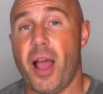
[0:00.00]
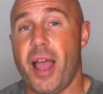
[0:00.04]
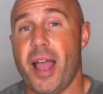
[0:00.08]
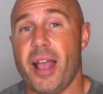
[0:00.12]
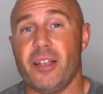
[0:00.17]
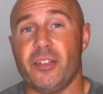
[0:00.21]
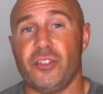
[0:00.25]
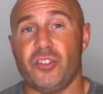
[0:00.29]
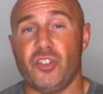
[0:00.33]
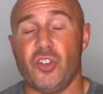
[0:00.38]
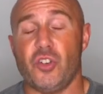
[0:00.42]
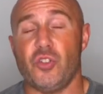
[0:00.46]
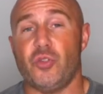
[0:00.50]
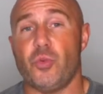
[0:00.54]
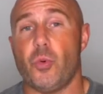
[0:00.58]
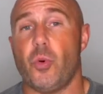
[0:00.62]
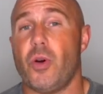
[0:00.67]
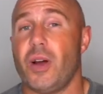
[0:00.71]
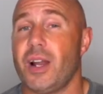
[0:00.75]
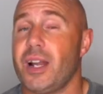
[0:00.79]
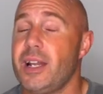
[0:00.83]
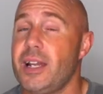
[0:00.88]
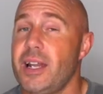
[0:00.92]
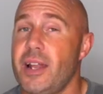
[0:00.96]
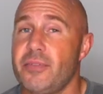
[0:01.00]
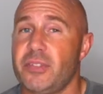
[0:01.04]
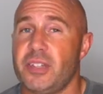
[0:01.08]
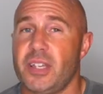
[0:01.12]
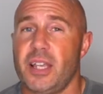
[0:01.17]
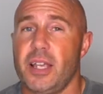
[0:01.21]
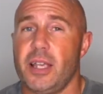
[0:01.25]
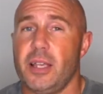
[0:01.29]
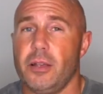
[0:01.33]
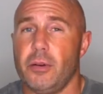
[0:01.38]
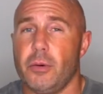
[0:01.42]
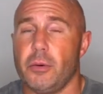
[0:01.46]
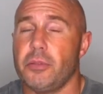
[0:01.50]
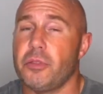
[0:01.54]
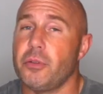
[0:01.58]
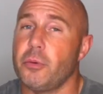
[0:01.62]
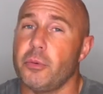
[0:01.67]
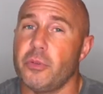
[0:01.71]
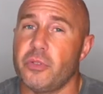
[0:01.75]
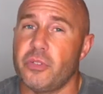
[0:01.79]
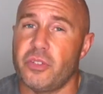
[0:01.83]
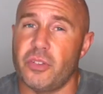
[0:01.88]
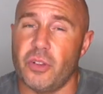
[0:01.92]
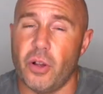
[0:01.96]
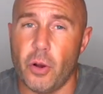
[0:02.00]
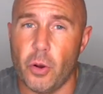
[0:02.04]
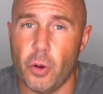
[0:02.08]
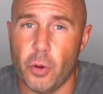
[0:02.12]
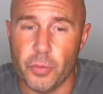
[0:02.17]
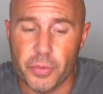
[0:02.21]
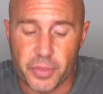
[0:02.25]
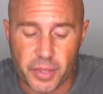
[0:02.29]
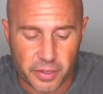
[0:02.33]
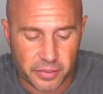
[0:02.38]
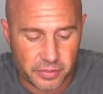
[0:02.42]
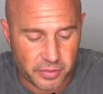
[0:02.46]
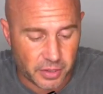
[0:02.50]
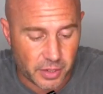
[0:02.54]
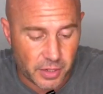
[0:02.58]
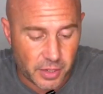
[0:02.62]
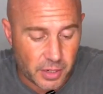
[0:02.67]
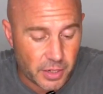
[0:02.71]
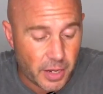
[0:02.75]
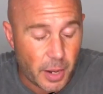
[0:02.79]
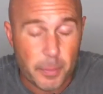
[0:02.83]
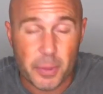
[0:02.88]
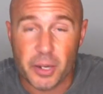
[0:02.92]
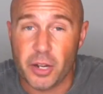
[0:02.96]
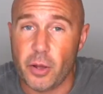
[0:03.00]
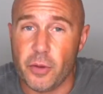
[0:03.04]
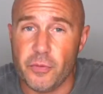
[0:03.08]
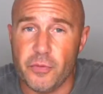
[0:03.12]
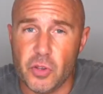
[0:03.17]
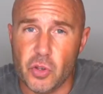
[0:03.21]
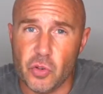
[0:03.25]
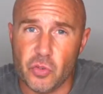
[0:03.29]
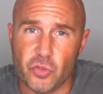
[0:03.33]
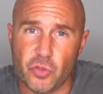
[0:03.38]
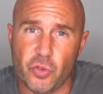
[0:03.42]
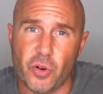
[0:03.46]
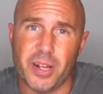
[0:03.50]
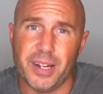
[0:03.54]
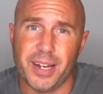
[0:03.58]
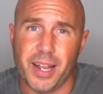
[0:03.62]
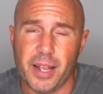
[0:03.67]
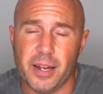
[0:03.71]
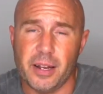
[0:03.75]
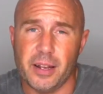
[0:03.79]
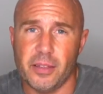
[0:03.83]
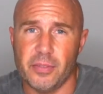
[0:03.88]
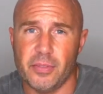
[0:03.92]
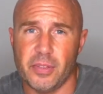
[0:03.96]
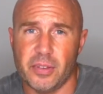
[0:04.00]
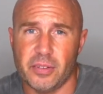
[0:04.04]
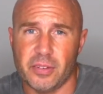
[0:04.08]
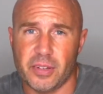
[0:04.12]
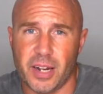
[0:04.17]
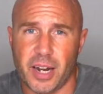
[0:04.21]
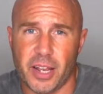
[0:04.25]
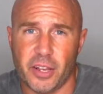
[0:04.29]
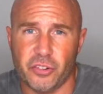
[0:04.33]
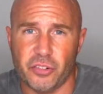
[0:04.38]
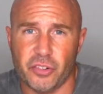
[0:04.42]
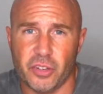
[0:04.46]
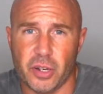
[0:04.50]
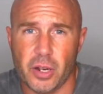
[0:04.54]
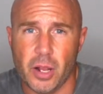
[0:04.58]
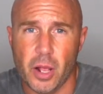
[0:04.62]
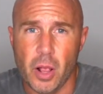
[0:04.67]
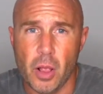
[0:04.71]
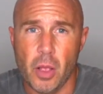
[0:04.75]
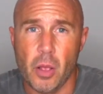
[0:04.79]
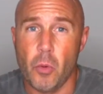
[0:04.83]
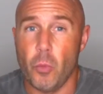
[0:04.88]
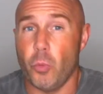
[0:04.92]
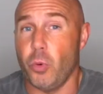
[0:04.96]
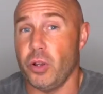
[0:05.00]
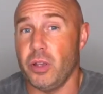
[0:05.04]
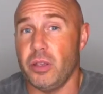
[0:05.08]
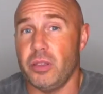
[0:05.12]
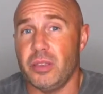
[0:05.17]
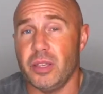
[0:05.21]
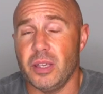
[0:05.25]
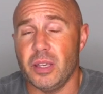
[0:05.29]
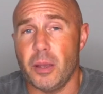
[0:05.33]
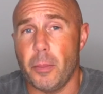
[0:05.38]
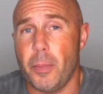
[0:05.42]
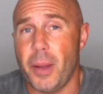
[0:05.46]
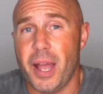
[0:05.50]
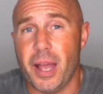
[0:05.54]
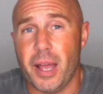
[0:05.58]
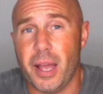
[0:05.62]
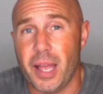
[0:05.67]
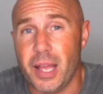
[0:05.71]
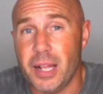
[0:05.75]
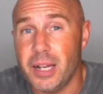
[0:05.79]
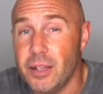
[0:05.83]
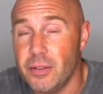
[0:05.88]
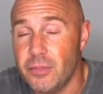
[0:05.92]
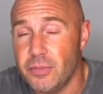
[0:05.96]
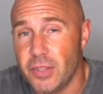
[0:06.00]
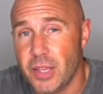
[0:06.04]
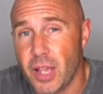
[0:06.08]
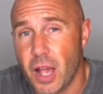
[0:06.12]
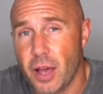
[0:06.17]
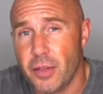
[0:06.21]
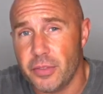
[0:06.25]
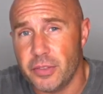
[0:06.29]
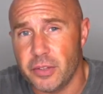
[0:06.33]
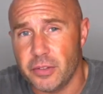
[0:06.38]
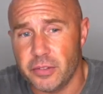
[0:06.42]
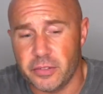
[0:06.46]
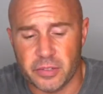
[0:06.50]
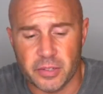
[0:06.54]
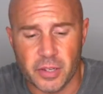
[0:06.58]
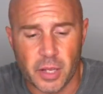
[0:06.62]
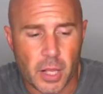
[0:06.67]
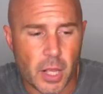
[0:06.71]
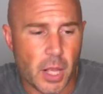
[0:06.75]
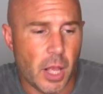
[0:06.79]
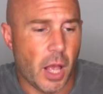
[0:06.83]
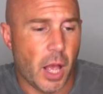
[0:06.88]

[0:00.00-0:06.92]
As usual, I'd love to hear your thoughts on this, and let me know if you tried any of this collection, what you think about any of the others.